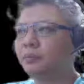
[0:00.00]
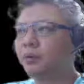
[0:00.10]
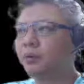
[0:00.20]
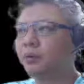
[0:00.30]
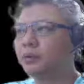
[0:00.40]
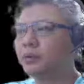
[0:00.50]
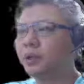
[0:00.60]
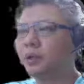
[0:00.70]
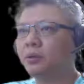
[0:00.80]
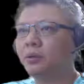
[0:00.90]
Pawn is
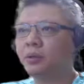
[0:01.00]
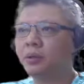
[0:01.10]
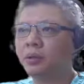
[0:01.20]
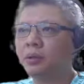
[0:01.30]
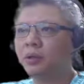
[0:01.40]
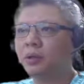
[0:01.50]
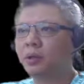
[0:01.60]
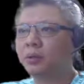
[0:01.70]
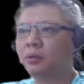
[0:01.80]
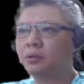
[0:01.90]
now
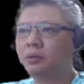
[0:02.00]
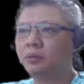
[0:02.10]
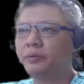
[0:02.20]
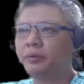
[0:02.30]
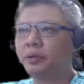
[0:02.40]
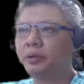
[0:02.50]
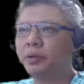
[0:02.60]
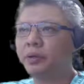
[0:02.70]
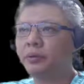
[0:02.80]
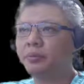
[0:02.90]
across the river,
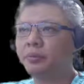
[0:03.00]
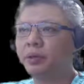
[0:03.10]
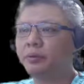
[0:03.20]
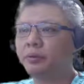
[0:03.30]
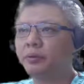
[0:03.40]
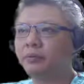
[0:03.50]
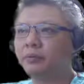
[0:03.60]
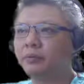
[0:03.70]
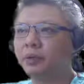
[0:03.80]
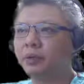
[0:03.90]
and black would have
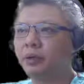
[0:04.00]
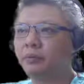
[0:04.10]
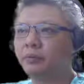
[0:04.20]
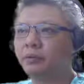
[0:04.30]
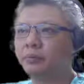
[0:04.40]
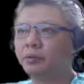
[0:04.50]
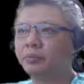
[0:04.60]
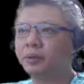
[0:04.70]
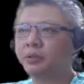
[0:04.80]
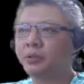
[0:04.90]
rosy
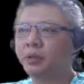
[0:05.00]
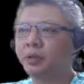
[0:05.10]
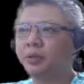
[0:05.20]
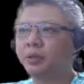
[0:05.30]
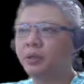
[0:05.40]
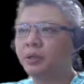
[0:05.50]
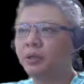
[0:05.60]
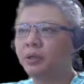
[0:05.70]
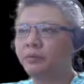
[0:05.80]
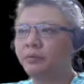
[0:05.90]
prospects ahead.
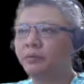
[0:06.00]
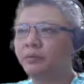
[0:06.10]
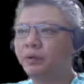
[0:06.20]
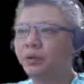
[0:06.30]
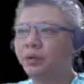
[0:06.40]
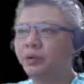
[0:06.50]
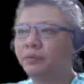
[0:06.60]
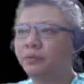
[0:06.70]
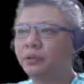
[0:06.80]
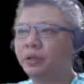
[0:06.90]
If
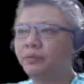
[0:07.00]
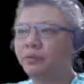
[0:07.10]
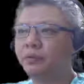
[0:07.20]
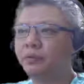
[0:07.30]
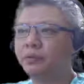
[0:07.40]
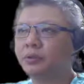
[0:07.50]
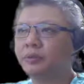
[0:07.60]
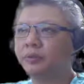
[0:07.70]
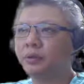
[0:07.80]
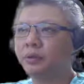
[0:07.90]
alpha equals to
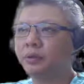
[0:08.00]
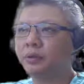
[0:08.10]
7,